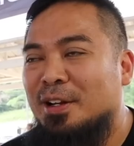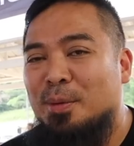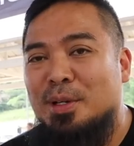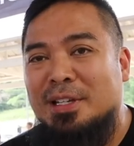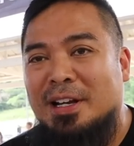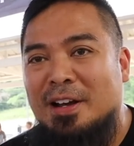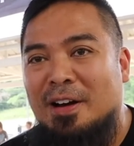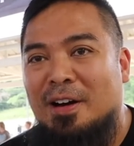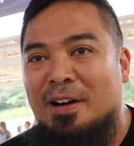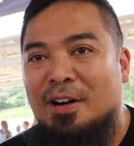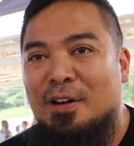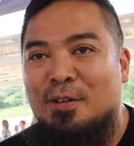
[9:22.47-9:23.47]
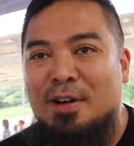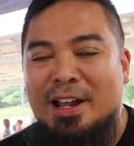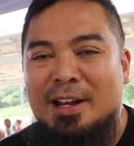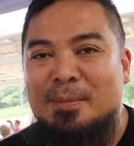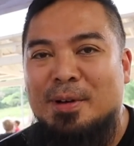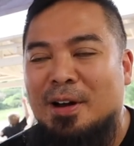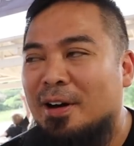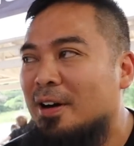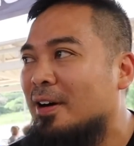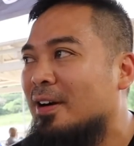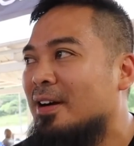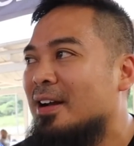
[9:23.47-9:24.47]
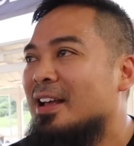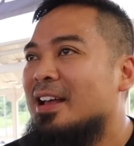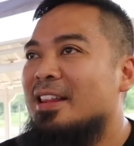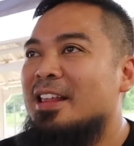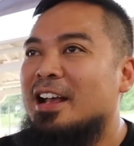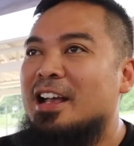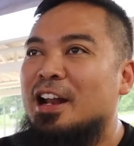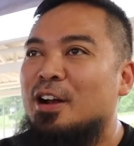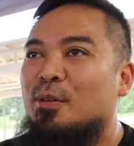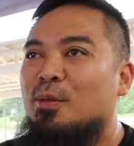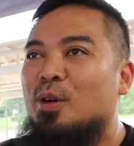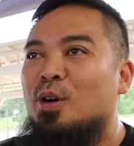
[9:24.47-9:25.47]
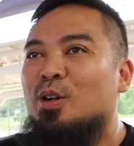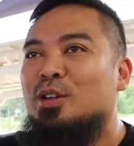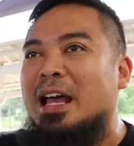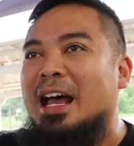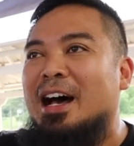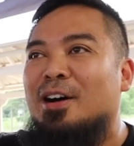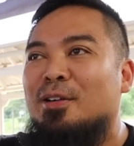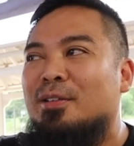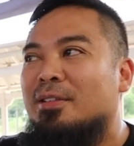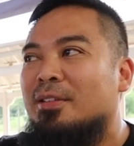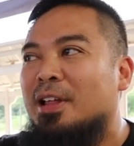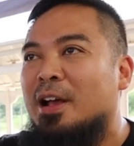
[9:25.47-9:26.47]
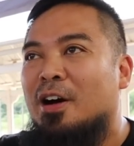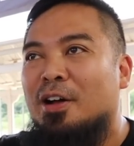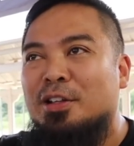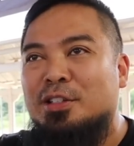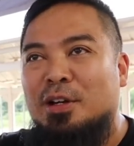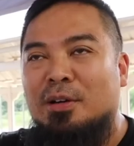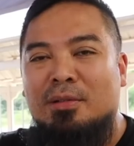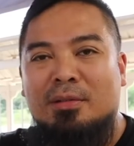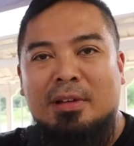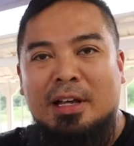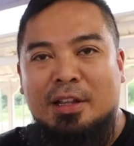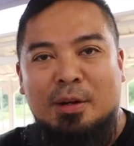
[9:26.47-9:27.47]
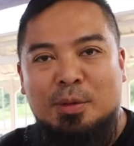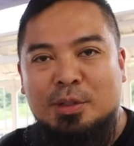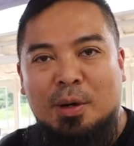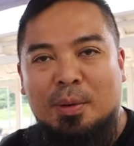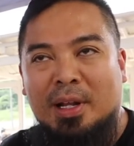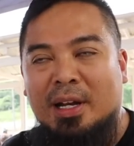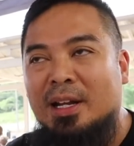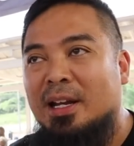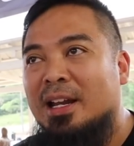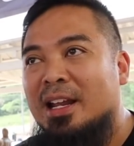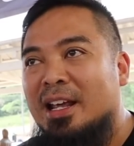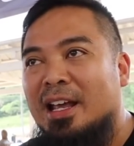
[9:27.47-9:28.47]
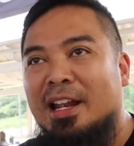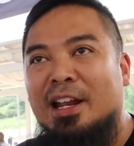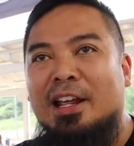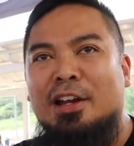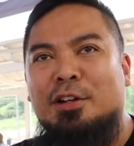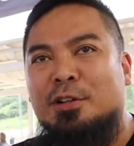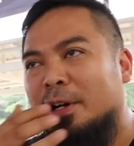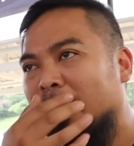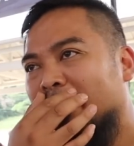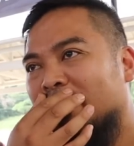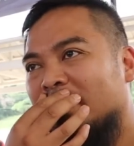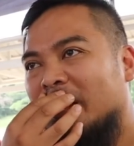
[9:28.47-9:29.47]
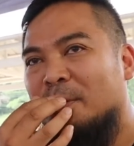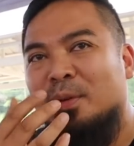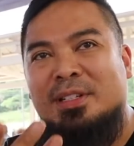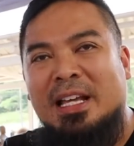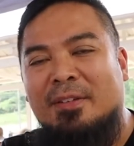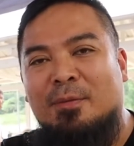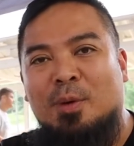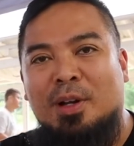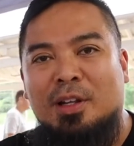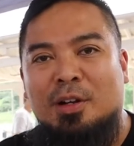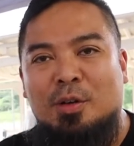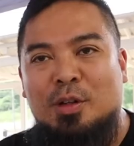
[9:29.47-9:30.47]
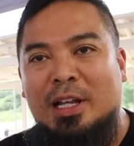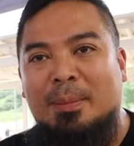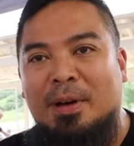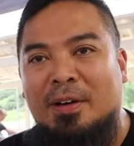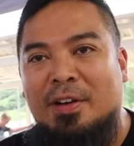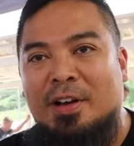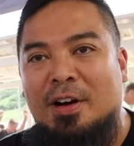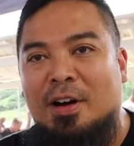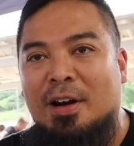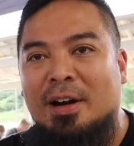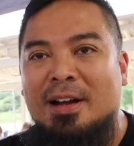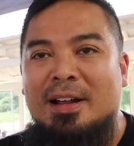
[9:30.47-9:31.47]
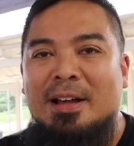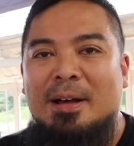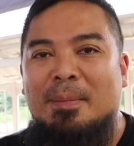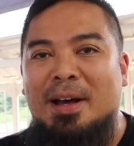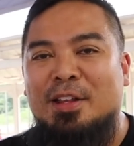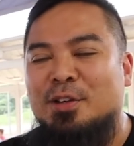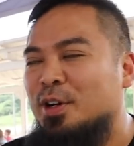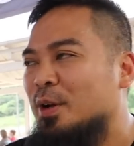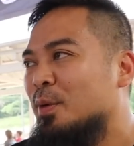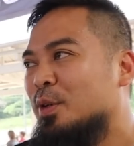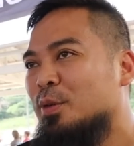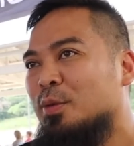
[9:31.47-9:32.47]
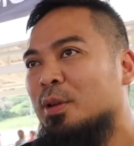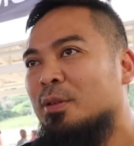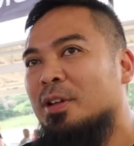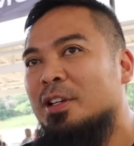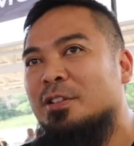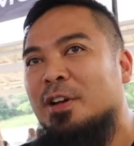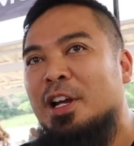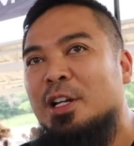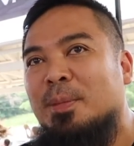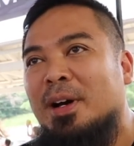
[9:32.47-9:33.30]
There was a car, a random car, that kind of rolled out like on its own, like there was no one in it and it hit a tree. That was that one little clip of a car by the tree, which is really, really strange.